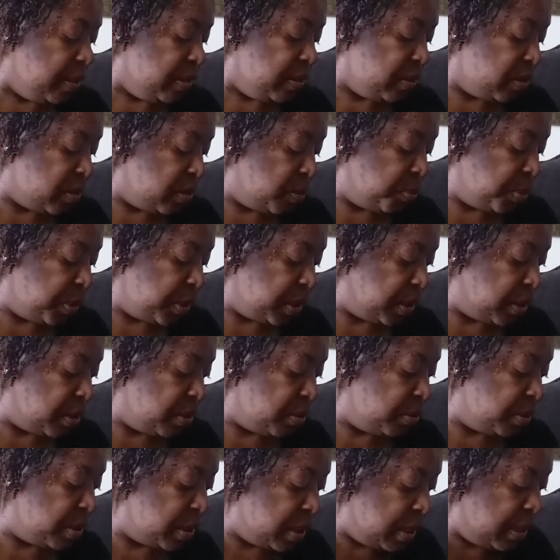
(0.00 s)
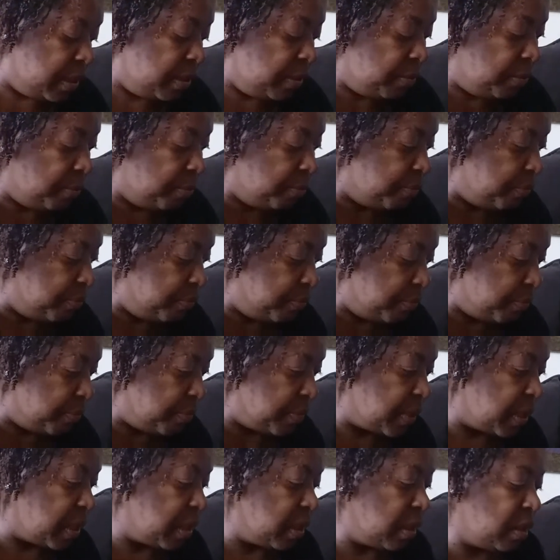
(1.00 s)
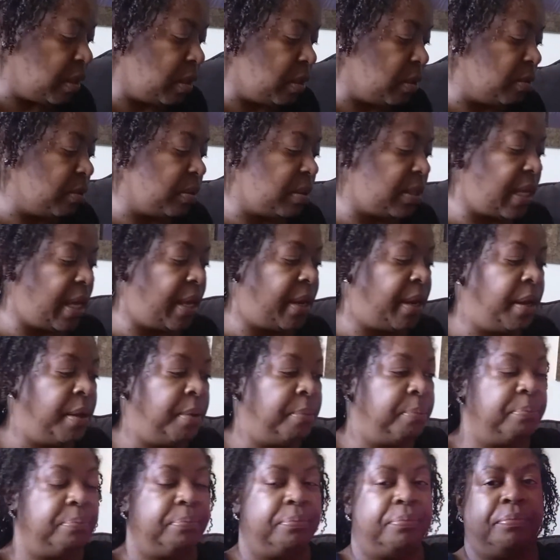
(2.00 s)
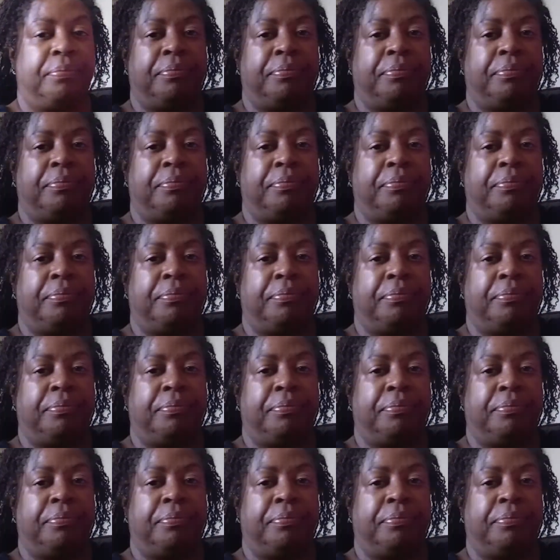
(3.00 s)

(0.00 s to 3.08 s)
So put those in, close that up.